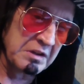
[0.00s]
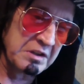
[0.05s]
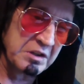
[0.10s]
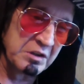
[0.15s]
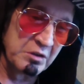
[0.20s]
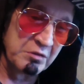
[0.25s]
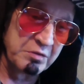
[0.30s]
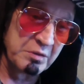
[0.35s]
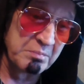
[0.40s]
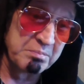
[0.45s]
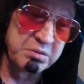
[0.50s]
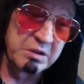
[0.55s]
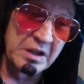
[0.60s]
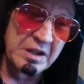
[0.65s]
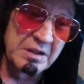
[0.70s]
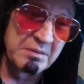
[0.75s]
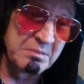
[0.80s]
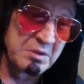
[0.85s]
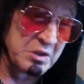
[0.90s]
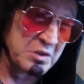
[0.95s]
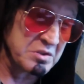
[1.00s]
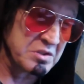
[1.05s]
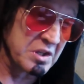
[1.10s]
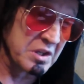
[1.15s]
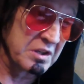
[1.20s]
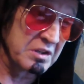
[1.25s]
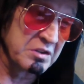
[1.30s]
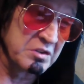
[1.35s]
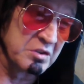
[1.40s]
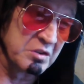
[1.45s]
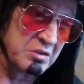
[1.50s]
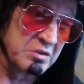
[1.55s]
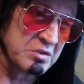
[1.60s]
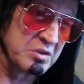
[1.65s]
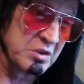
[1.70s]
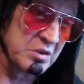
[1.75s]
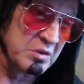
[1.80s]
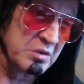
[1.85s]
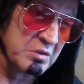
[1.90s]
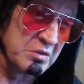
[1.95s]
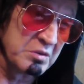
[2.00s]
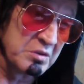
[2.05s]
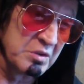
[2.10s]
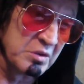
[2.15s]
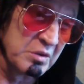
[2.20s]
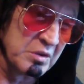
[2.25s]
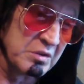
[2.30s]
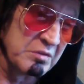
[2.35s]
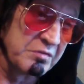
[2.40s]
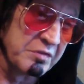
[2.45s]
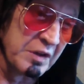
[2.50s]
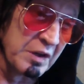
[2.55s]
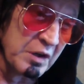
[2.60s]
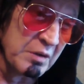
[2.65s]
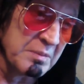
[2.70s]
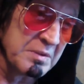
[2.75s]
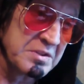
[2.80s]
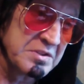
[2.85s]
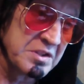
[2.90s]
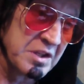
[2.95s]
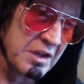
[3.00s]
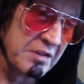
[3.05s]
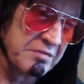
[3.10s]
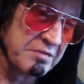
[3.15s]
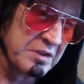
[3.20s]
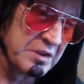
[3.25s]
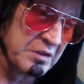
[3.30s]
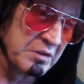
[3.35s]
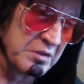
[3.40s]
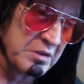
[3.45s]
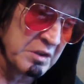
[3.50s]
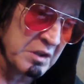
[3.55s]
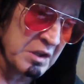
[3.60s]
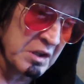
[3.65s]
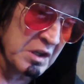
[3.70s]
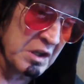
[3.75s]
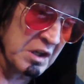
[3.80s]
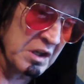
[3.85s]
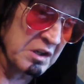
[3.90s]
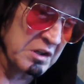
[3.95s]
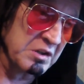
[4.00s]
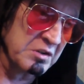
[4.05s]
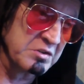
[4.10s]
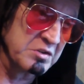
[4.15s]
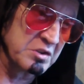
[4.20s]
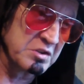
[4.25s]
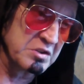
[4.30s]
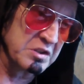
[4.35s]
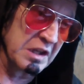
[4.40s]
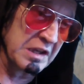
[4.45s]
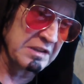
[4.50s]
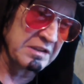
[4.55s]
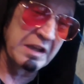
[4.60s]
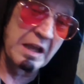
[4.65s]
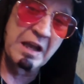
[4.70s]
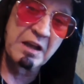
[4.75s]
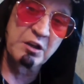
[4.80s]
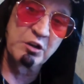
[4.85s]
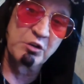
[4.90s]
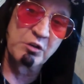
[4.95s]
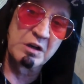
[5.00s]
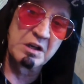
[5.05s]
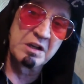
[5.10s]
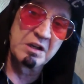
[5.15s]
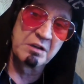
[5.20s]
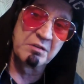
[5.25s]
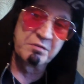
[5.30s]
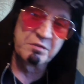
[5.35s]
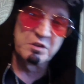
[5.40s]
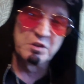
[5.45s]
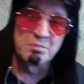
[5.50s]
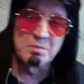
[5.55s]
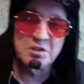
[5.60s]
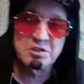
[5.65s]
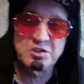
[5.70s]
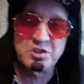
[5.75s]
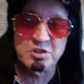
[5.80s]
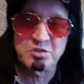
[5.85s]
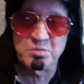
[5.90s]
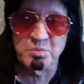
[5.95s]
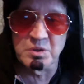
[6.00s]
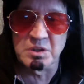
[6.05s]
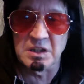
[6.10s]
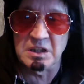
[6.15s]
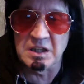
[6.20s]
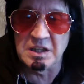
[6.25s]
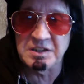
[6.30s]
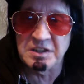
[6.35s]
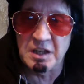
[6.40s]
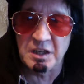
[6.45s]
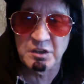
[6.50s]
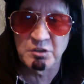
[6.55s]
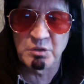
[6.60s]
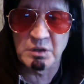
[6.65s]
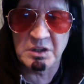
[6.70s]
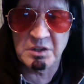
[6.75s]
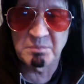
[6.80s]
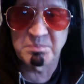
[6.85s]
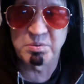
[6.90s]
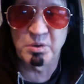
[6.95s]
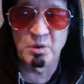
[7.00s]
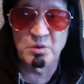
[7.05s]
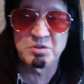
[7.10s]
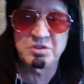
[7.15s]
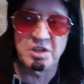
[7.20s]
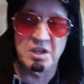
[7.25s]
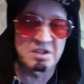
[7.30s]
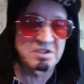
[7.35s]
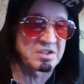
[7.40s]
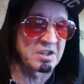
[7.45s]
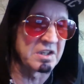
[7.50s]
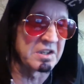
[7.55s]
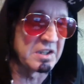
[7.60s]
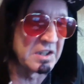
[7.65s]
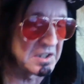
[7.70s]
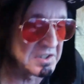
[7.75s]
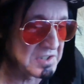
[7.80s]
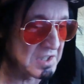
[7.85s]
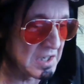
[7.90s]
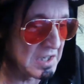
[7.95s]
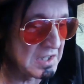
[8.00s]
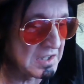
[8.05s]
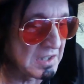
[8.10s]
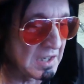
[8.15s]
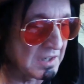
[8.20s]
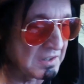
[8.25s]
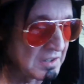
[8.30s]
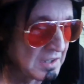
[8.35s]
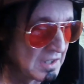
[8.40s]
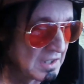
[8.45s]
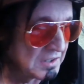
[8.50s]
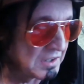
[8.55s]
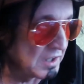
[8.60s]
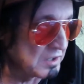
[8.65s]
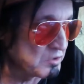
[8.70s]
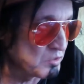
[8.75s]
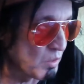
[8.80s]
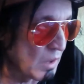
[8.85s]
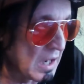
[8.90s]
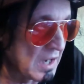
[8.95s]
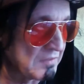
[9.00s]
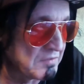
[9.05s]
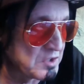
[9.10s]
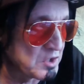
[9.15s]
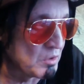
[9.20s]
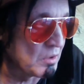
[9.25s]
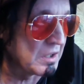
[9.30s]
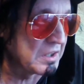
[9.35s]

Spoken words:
From playing music to doing film and stuff. You just like that creative. You must just really like that creative process. I guess, That drives you.